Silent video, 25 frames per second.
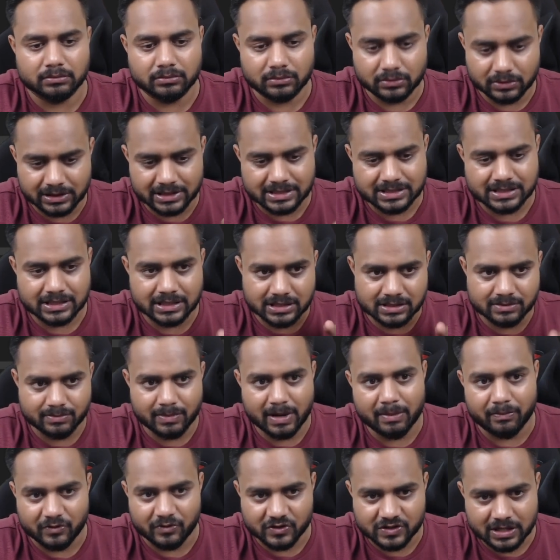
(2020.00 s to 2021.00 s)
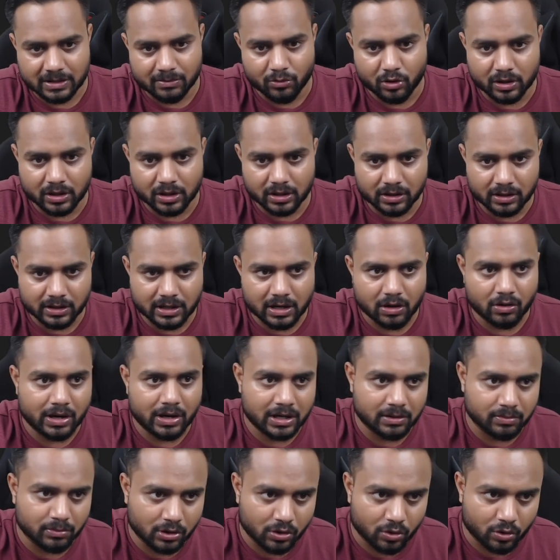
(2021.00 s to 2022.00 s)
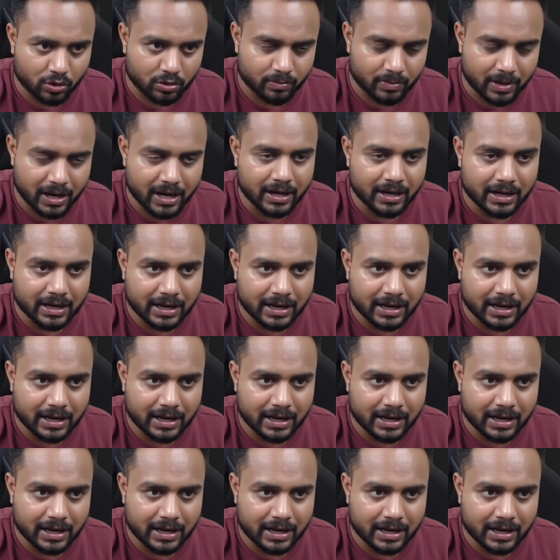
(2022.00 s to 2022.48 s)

this is my vision model. Now let me load my